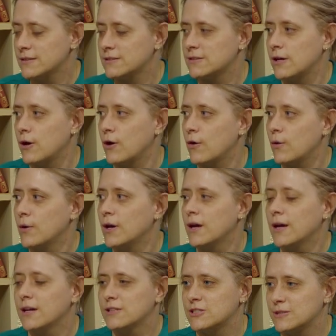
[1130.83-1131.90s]
So
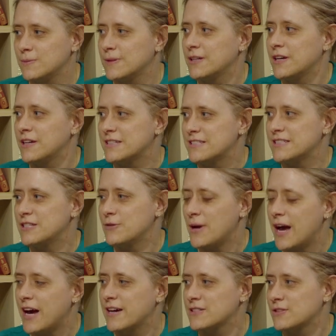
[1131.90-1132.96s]
just because you
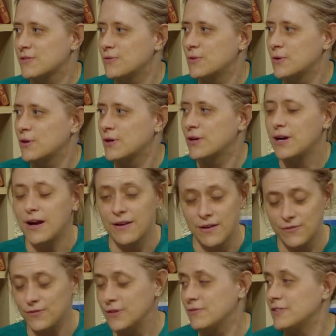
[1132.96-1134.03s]
ask for
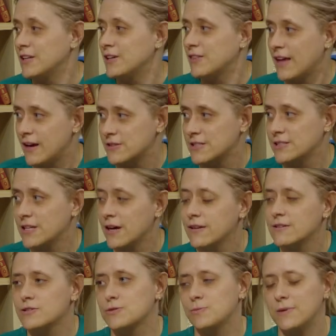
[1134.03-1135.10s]

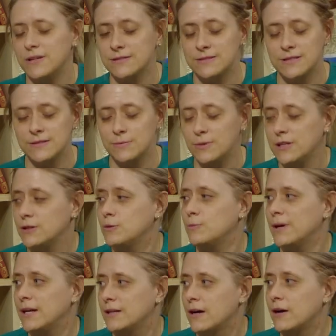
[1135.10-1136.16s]
$50,000 doesn't mean you
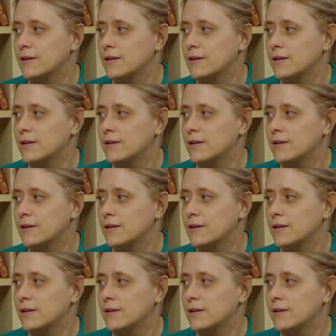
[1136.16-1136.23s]
may